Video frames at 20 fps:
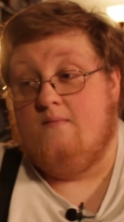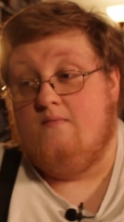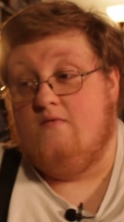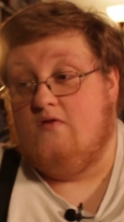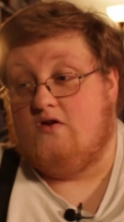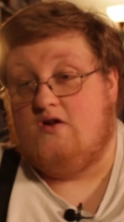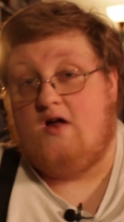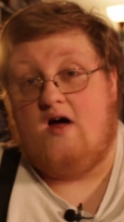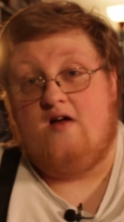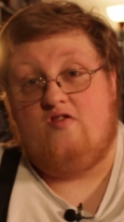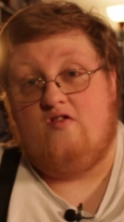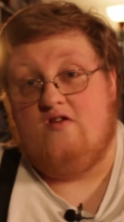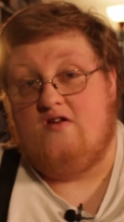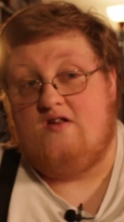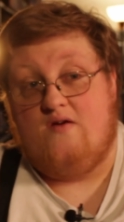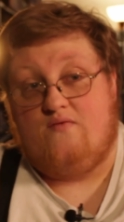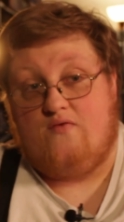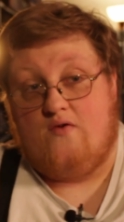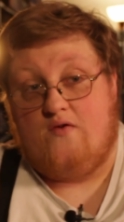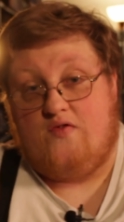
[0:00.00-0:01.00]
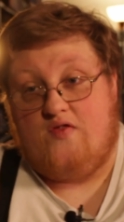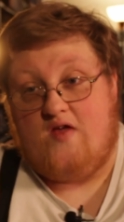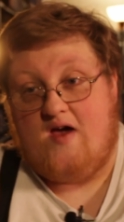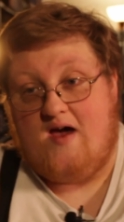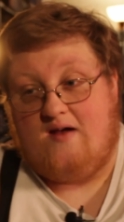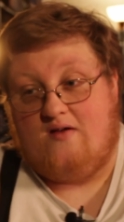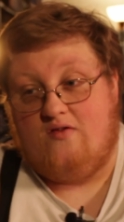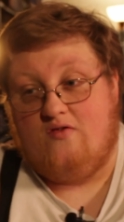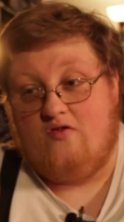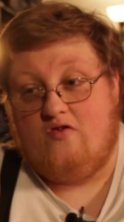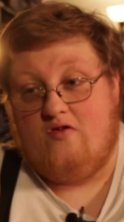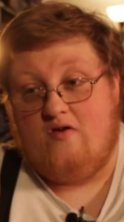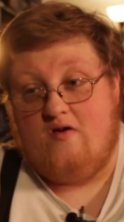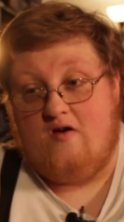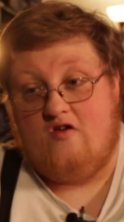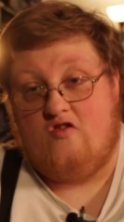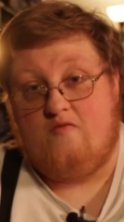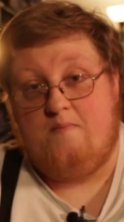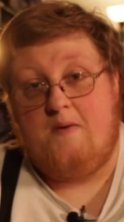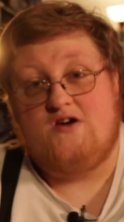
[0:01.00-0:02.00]
Lots of different things,
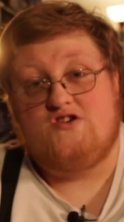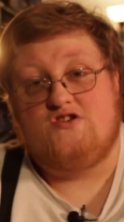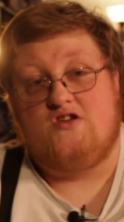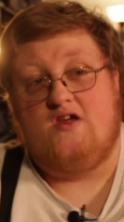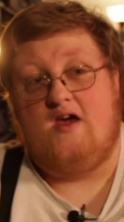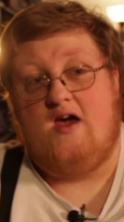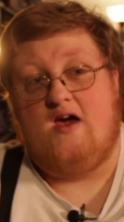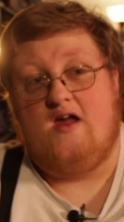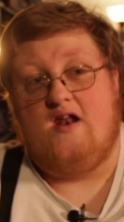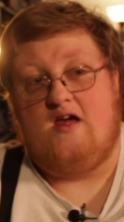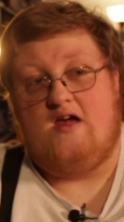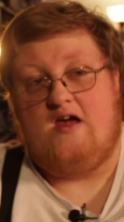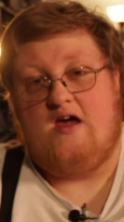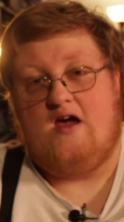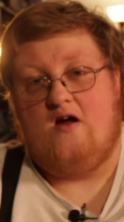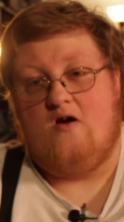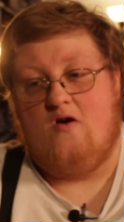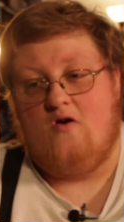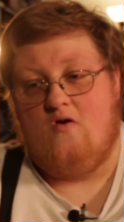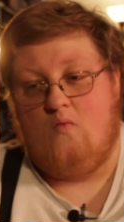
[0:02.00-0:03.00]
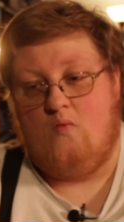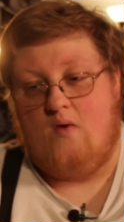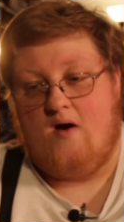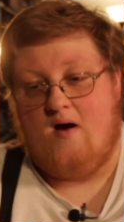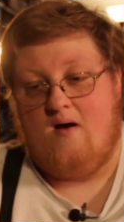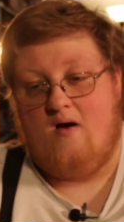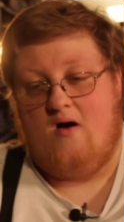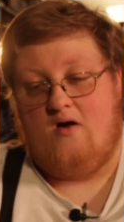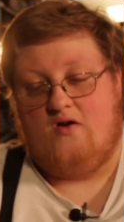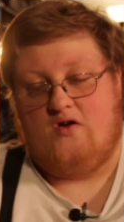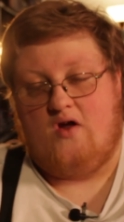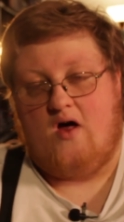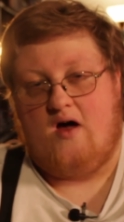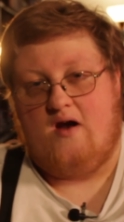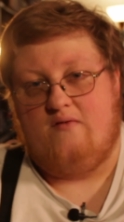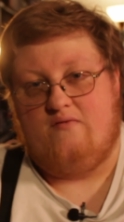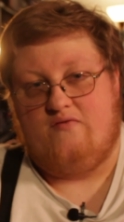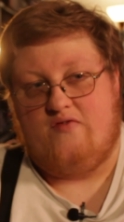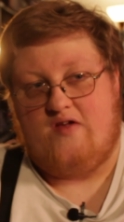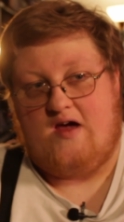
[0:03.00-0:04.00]
especially in a year where a
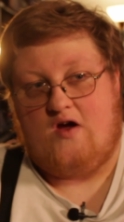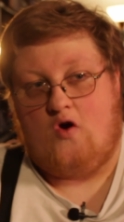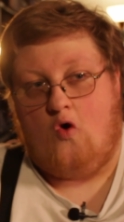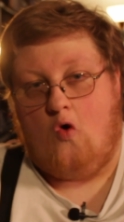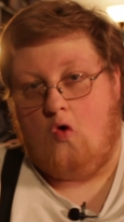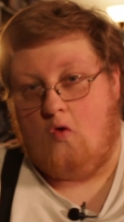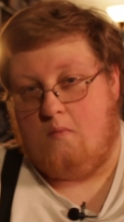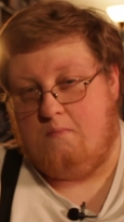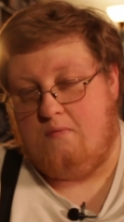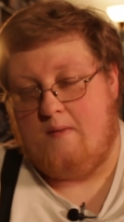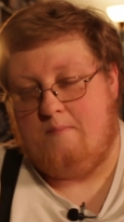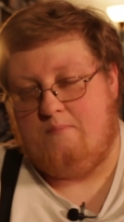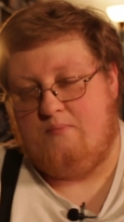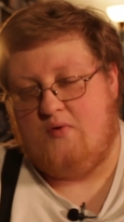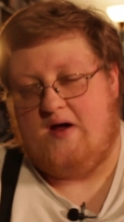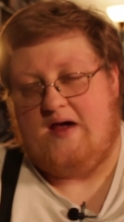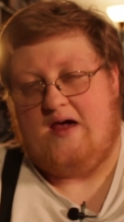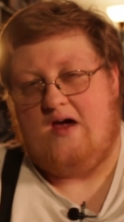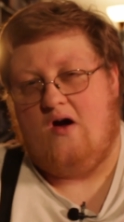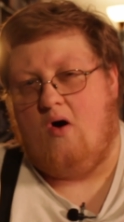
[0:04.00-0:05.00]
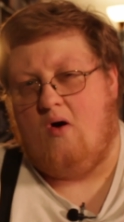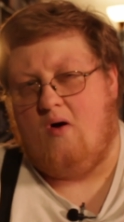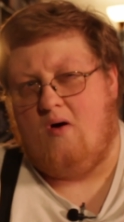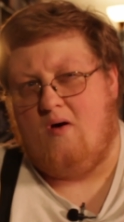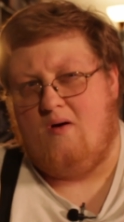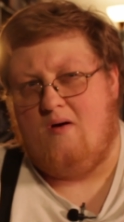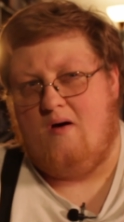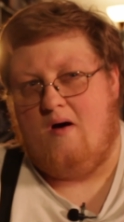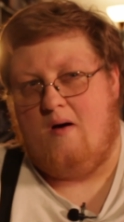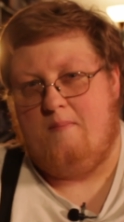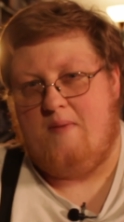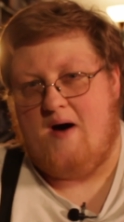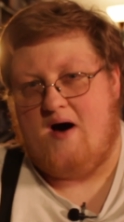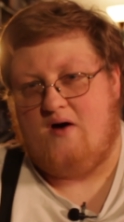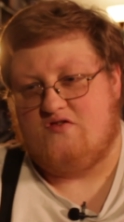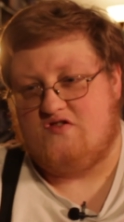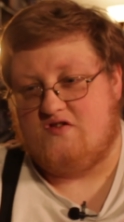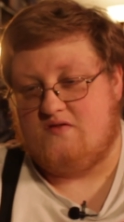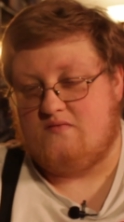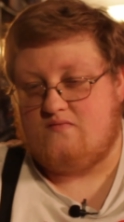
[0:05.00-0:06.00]
lot of the corporate PR
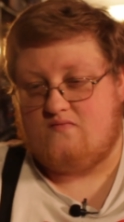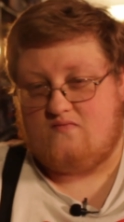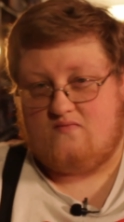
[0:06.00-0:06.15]
about